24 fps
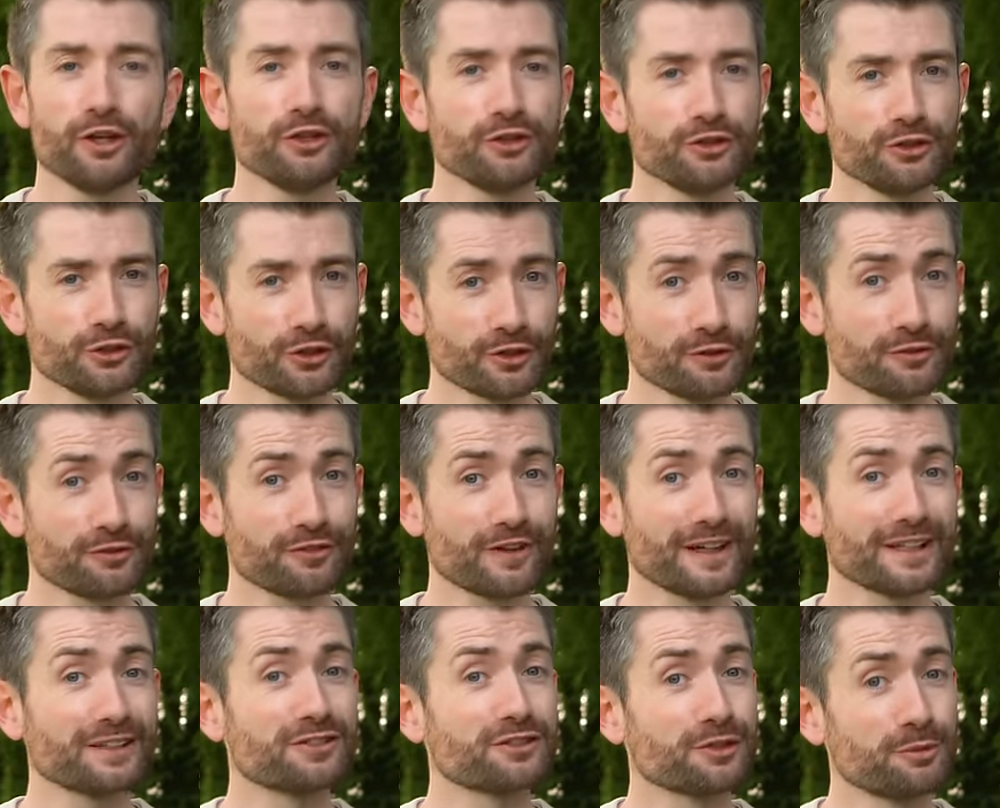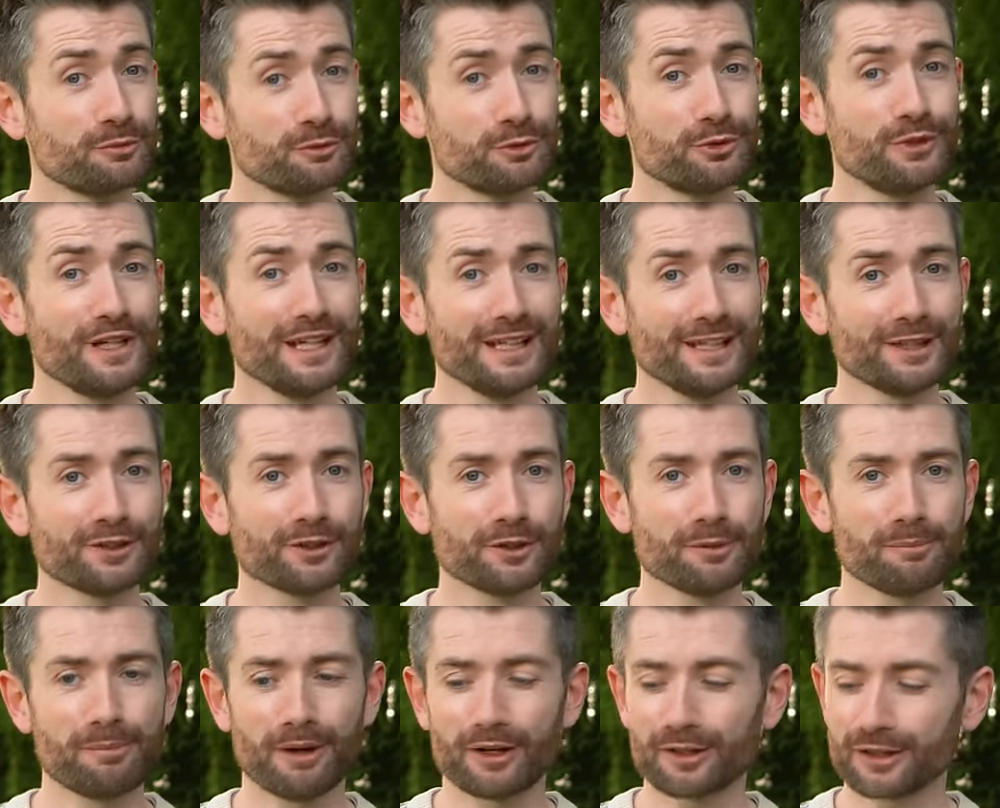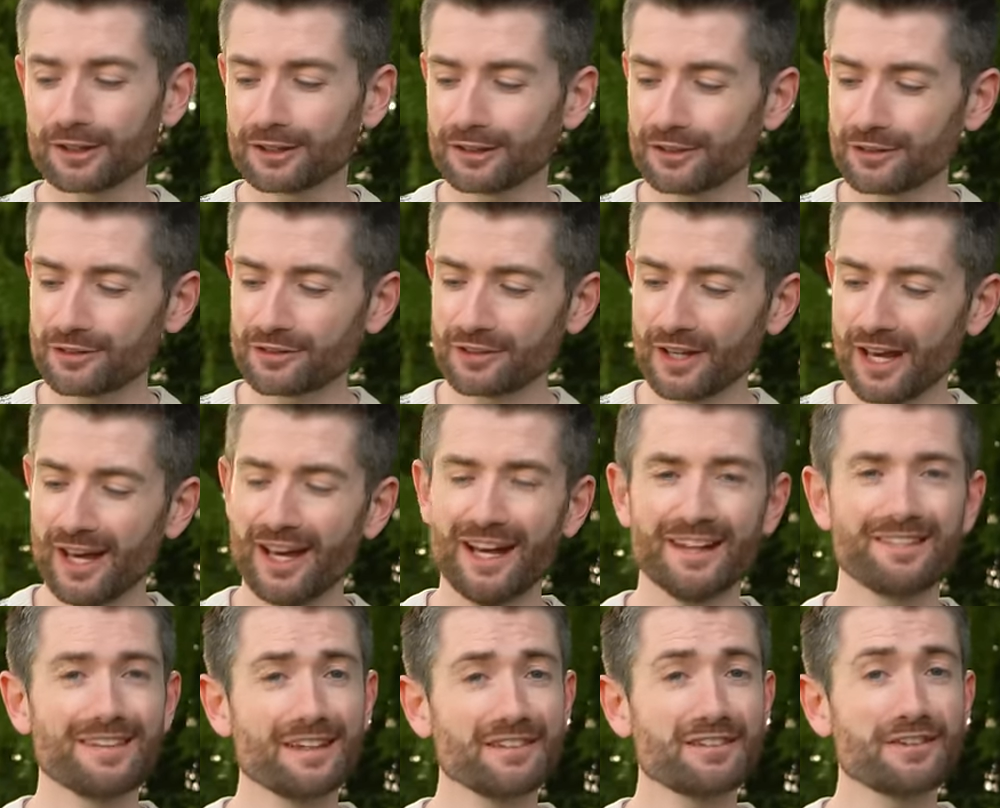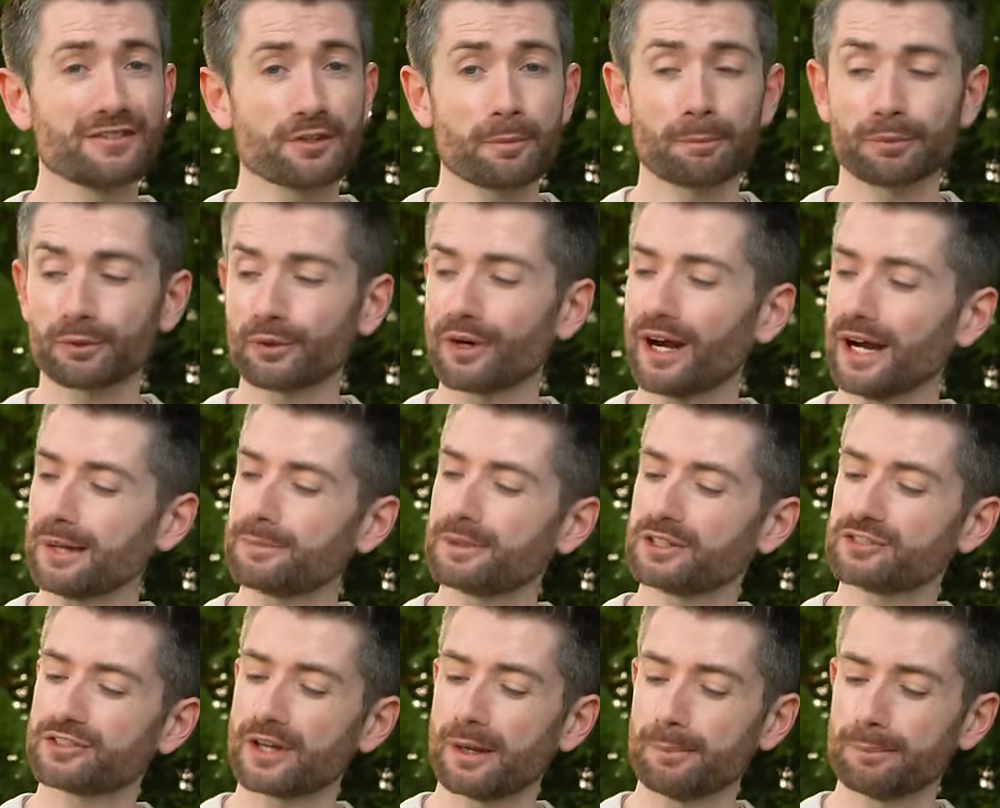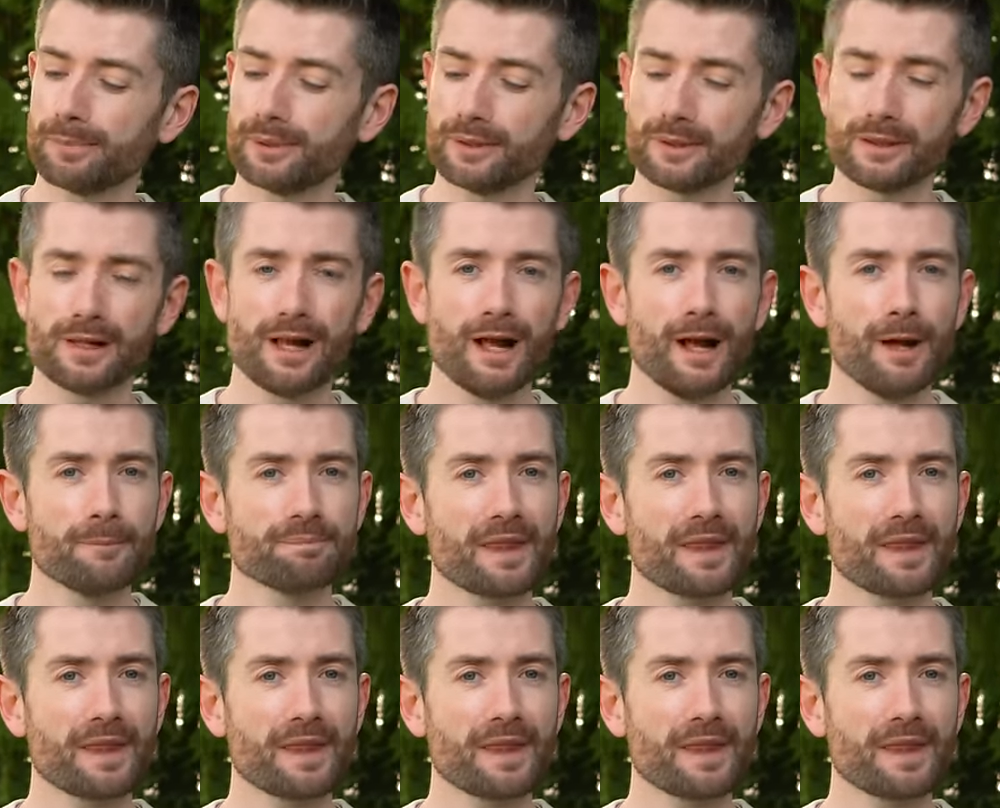you can find some really good bargains. And this is a prime example.